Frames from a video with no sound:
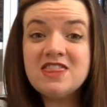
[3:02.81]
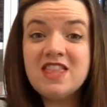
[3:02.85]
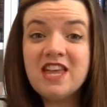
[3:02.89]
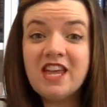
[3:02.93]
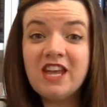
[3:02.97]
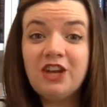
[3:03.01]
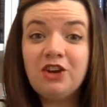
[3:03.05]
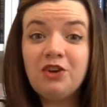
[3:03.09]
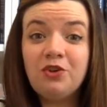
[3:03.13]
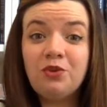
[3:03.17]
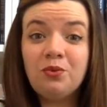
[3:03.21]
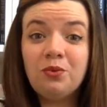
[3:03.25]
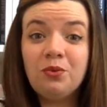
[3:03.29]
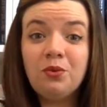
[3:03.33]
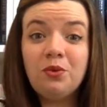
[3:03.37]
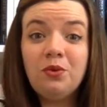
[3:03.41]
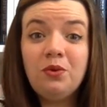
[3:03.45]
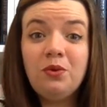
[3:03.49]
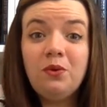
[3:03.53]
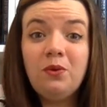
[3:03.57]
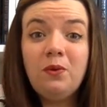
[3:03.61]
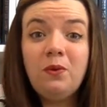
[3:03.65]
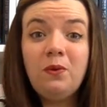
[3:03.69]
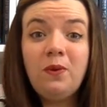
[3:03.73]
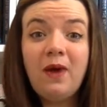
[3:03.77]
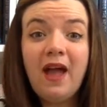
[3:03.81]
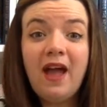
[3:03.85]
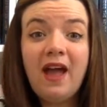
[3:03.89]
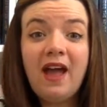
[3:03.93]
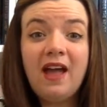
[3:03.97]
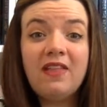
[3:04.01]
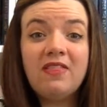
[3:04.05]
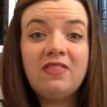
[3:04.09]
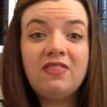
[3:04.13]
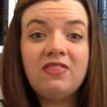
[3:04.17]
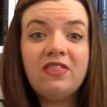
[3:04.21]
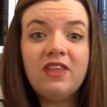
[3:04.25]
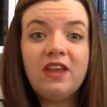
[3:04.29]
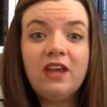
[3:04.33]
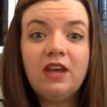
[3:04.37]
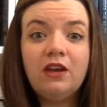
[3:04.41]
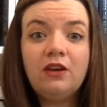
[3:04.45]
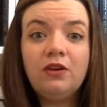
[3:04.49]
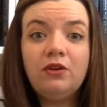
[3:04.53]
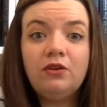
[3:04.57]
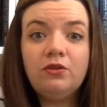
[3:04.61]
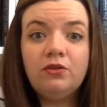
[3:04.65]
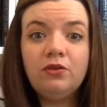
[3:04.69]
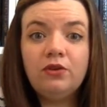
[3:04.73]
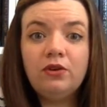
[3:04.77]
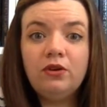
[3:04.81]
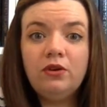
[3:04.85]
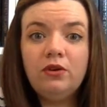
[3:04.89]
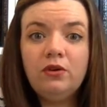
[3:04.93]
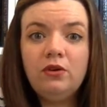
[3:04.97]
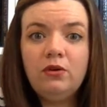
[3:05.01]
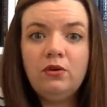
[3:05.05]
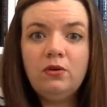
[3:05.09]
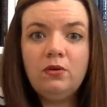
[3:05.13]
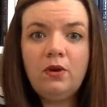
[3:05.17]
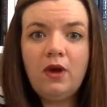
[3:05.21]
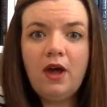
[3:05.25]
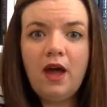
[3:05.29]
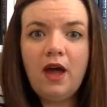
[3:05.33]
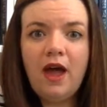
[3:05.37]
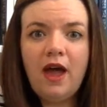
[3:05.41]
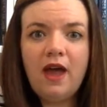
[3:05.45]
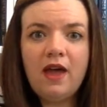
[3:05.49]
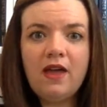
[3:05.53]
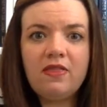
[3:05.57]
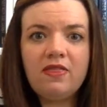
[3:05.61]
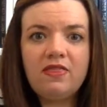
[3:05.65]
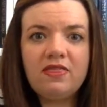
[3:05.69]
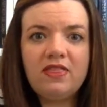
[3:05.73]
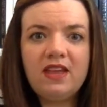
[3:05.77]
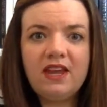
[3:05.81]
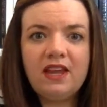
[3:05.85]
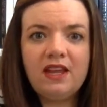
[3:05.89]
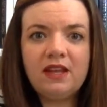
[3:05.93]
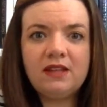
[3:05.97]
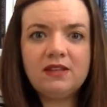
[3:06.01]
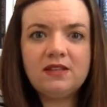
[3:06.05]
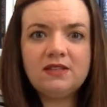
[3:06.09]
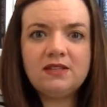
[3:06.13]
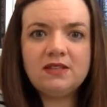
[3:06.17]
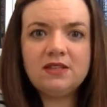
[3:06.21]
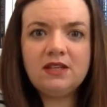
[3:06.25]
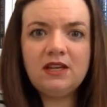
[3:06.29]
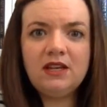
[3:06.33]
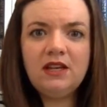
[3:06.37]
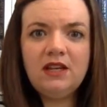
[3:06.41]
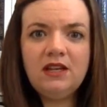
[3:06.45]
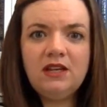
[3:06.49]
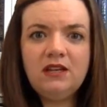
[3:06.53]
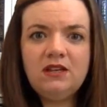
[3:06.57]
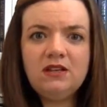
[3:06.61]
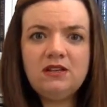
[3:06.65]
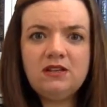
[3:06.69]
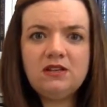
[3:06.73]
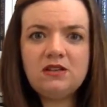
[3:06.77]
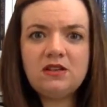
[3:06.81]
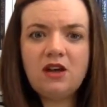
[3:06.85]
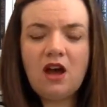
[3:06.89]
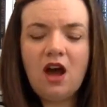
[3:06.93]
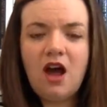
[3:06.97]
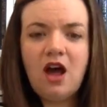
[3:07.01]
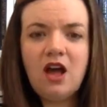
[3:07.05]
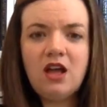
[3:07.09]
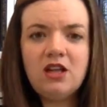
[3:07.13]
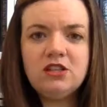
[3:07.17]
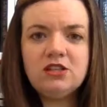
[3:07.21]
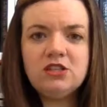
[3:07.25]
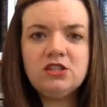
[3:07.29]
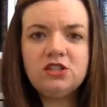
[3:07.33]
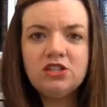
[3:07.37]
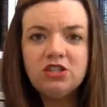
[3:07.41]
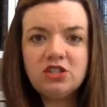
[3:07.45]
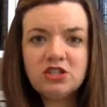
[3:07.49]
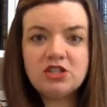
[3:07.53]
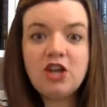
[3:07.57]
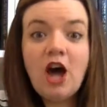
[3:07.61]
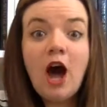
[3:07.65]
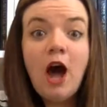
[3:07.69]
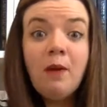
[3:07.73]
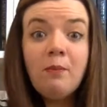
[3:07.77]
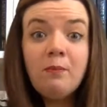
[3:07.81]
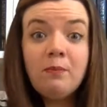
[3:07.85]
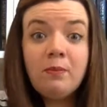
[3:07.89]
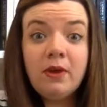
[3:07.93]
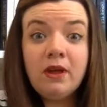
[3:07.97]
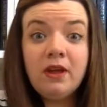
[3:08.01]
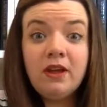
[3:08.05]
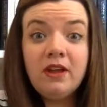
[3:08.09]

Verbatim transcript: They grew and they grew and they did not stop